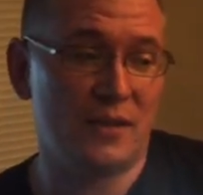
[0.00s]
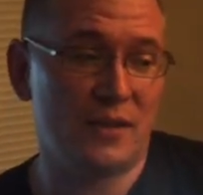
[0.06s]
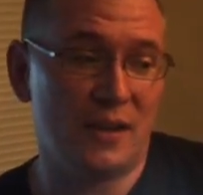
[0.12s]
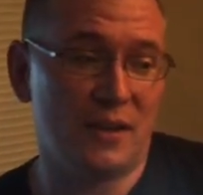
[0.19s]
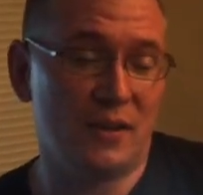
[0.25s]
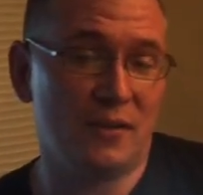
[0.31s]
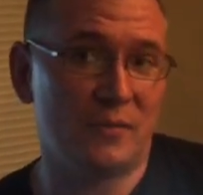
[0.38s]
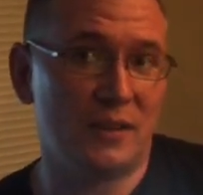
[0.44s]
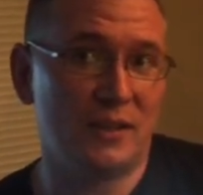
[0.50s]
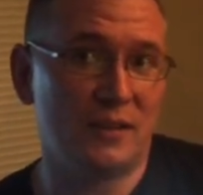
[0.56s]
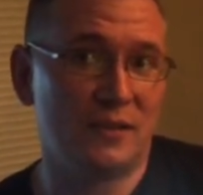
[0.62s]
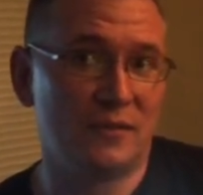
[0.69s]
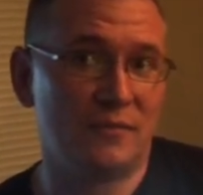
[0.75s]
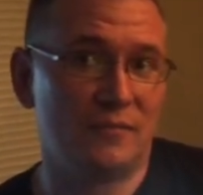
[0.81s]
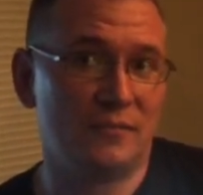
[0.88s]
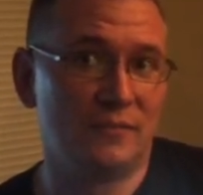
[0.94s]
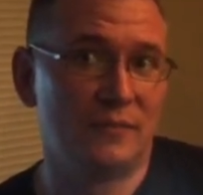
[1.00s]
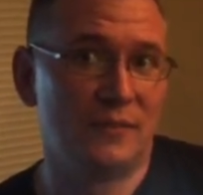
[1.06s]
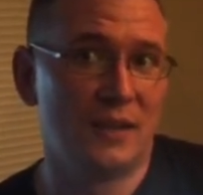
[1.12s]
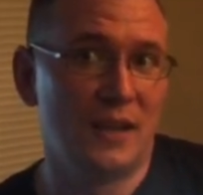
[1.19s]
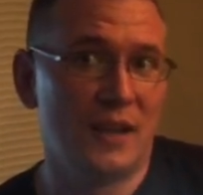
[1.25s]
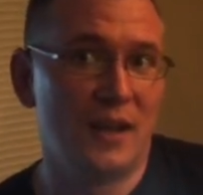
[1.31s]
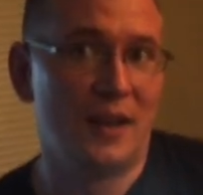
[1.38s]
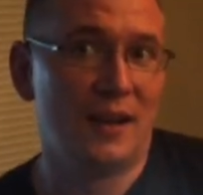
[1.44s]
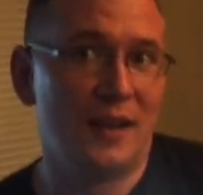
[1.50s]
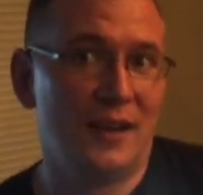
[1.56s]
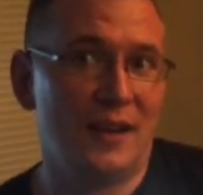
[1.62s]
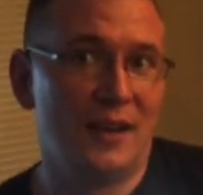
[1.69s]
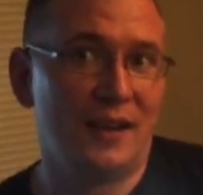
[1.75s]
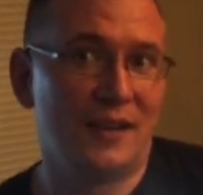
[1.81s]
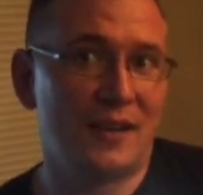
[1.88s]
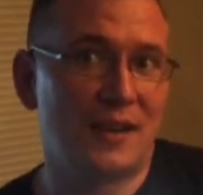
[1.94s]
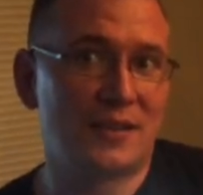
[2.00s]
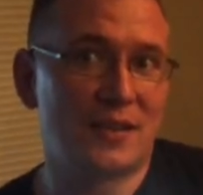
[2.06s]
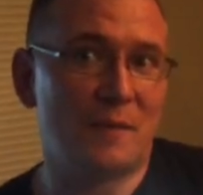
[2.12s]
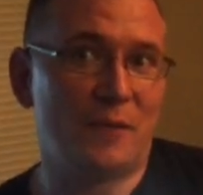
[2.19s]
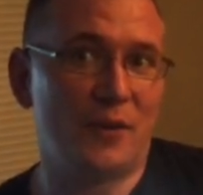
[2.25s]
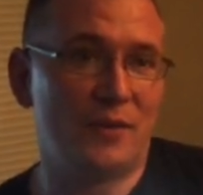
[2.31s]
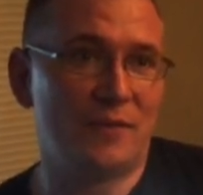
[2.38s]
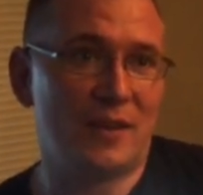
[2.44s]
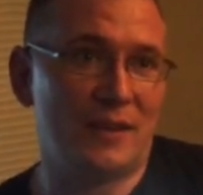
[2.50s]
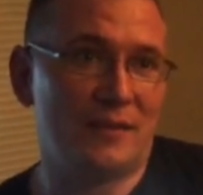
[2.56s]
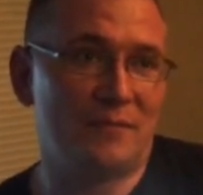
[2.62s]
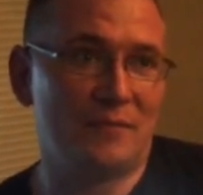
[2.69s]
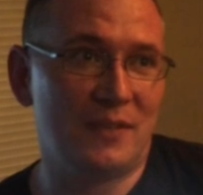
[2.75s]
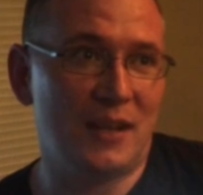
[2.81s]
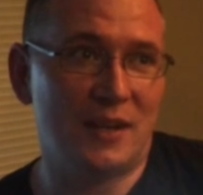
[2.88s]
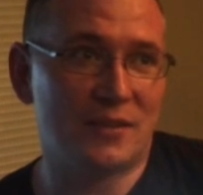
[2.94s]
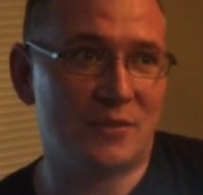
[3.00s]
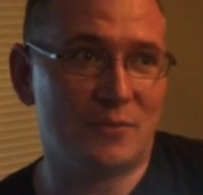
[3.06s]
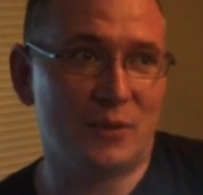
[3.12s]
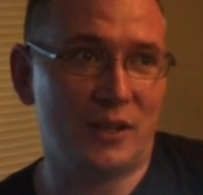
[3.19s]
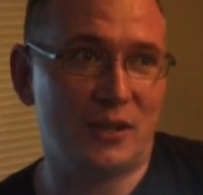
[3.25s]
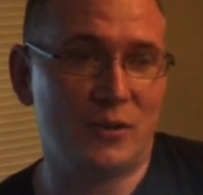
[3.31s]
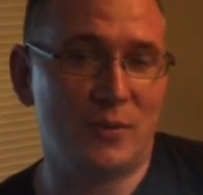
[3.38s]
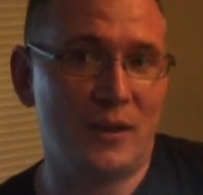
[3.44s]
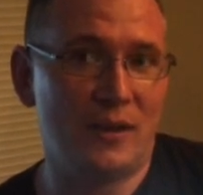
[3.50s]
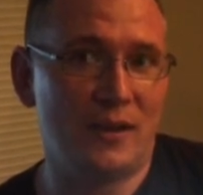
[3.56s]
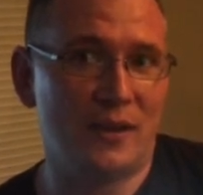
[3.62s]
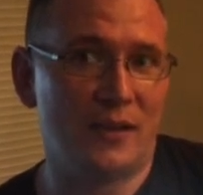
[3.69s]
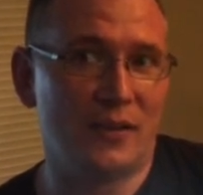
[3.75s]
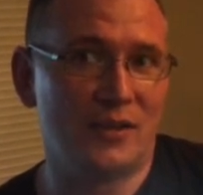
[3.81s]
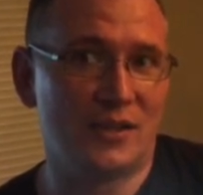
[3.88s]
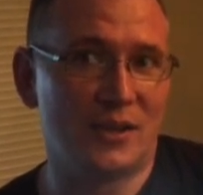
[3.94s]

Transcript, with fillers: to think otherwise. Except for that he doesn't really do anything on the